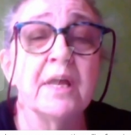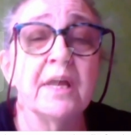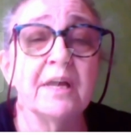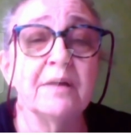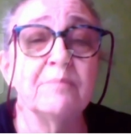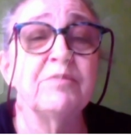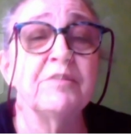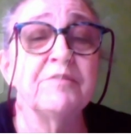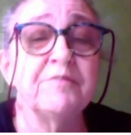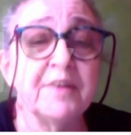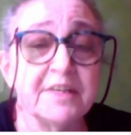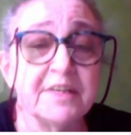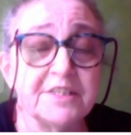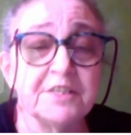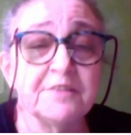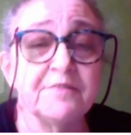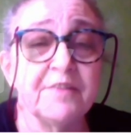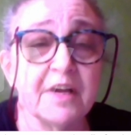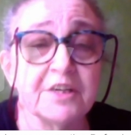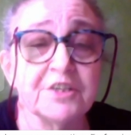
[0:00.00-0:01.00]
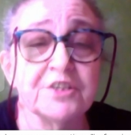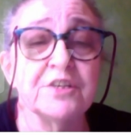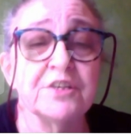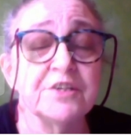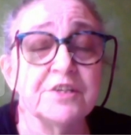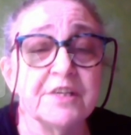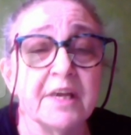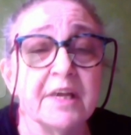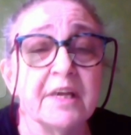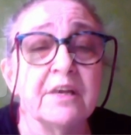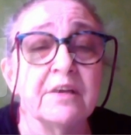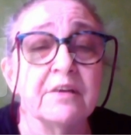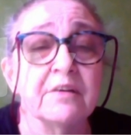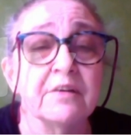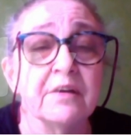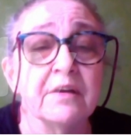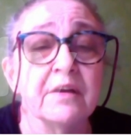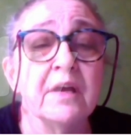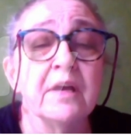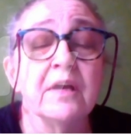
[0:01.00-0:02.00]
and preventative action
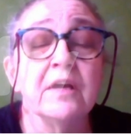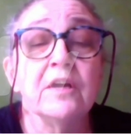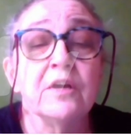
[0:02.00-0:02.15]
taken,